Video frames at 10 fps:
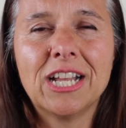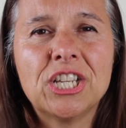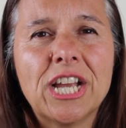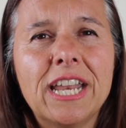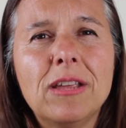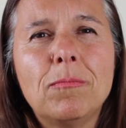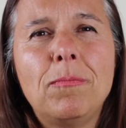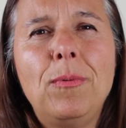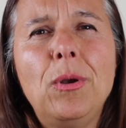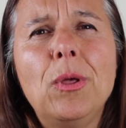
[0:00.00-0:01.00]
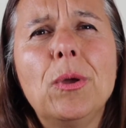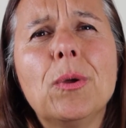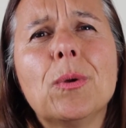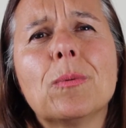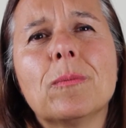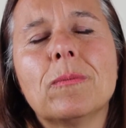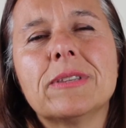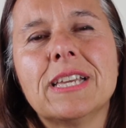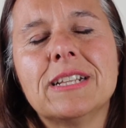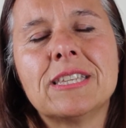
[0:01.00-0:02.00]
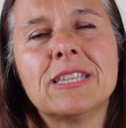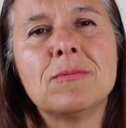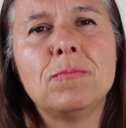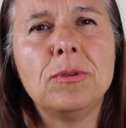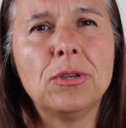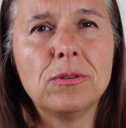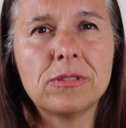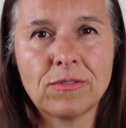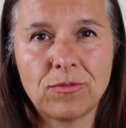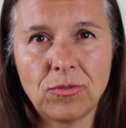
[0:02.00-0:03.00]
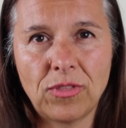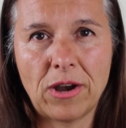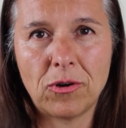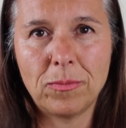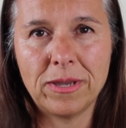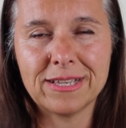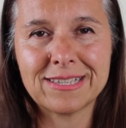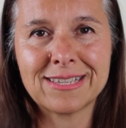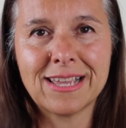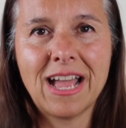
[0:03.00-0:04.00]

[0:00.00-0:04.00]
Janet bloomed into this beautiful therapist,